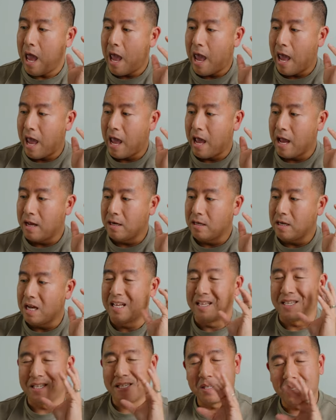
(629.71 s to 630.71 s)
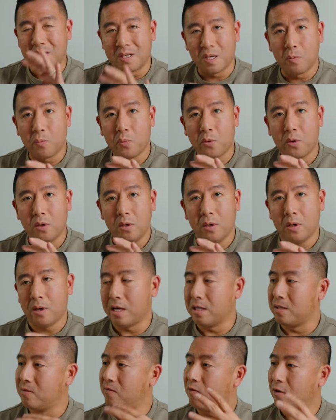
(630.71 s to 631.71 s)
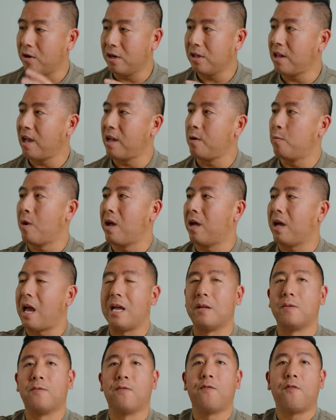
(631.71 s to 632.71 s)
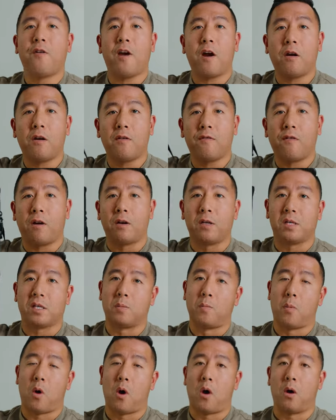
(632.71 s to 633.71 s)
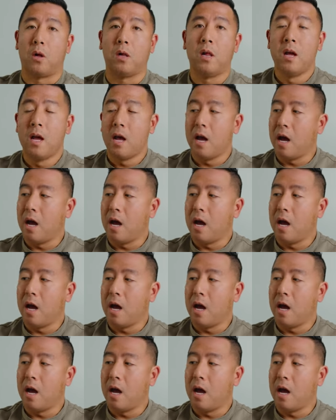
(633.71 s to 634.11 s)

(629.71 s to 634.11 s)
And it's simple, it's very lightweight, it's very, very small.